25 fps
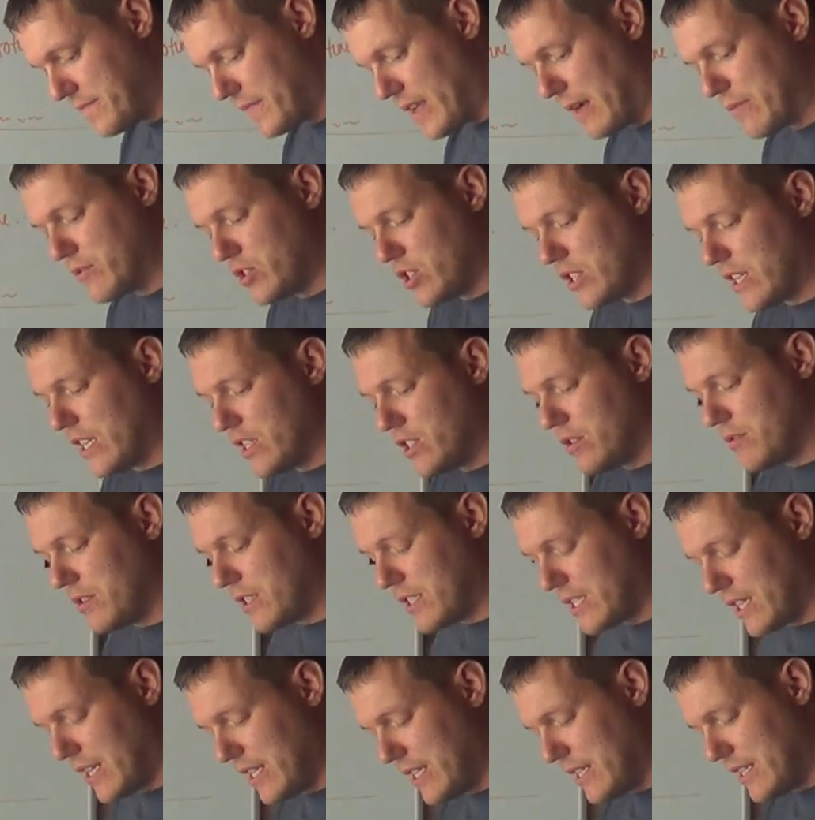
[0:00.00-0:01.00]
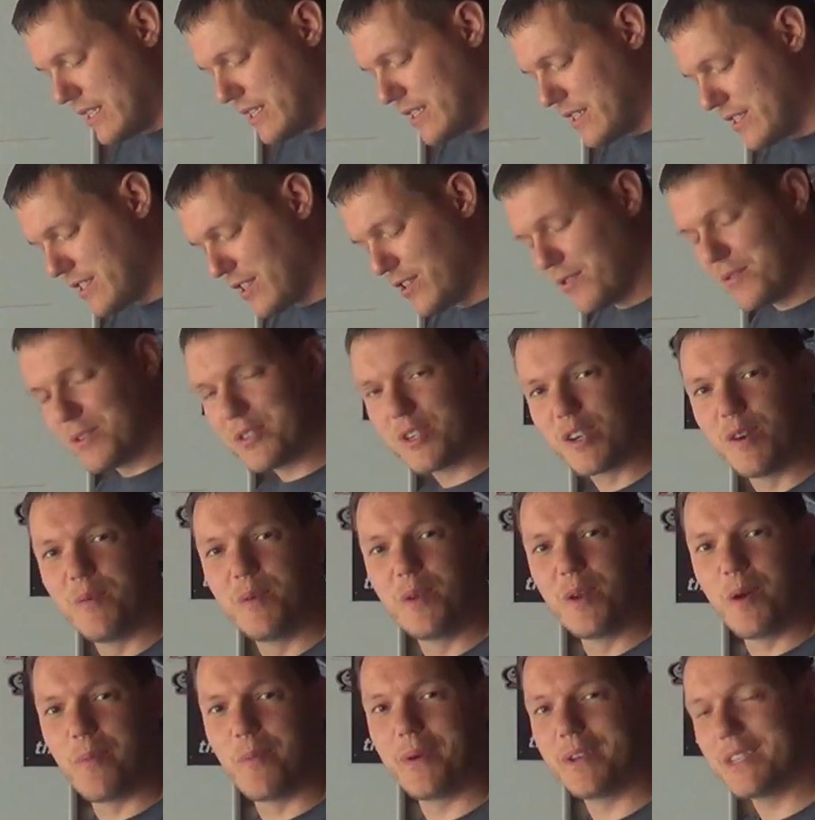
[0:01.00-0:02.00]
I'm just getting too excited because I know what's
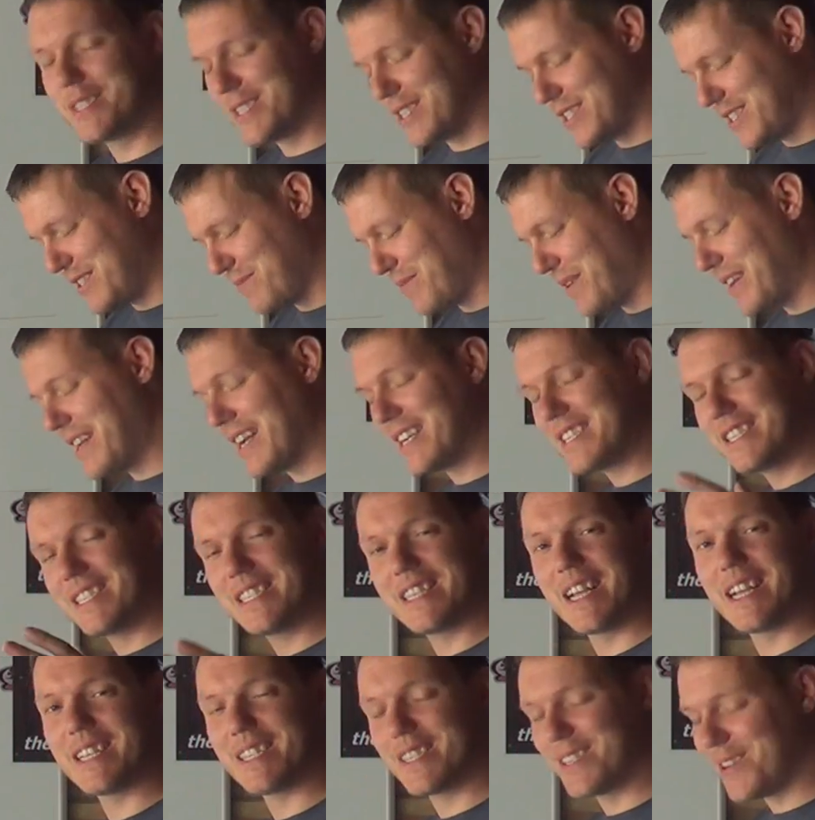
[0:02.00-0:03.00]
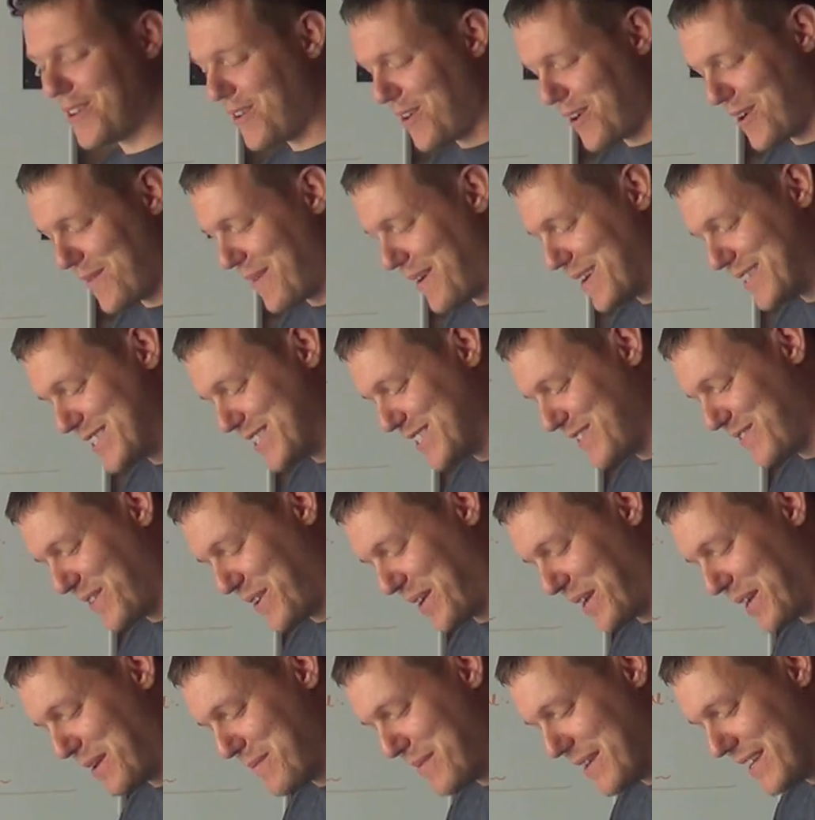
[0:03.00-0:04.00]
coming up. It's just when he actually starts to talk about it, it's just
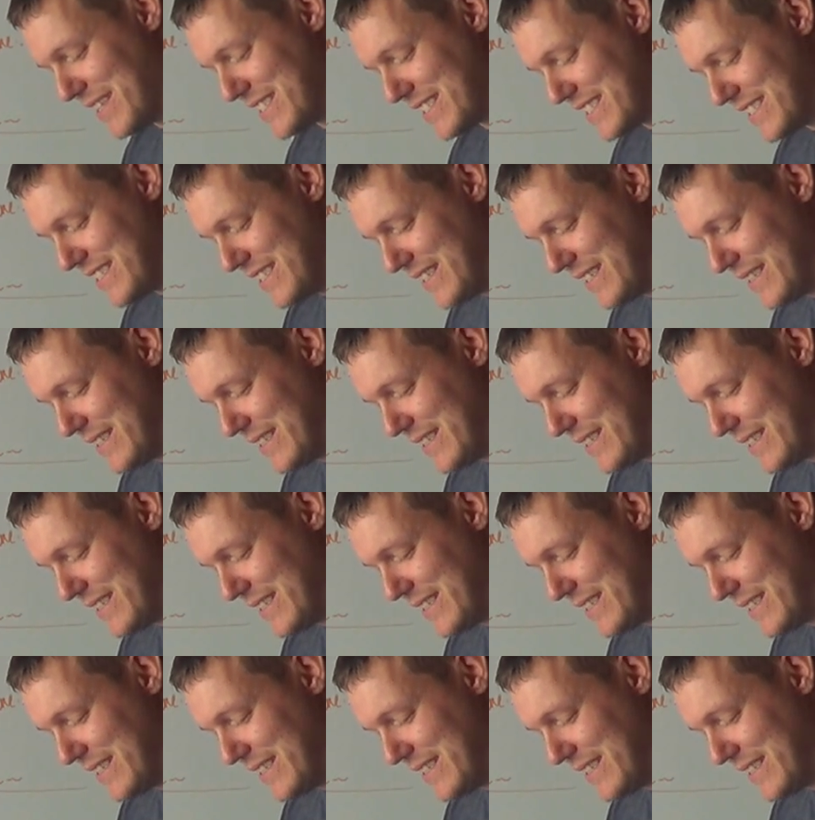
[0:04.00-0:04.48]
fucking amazing.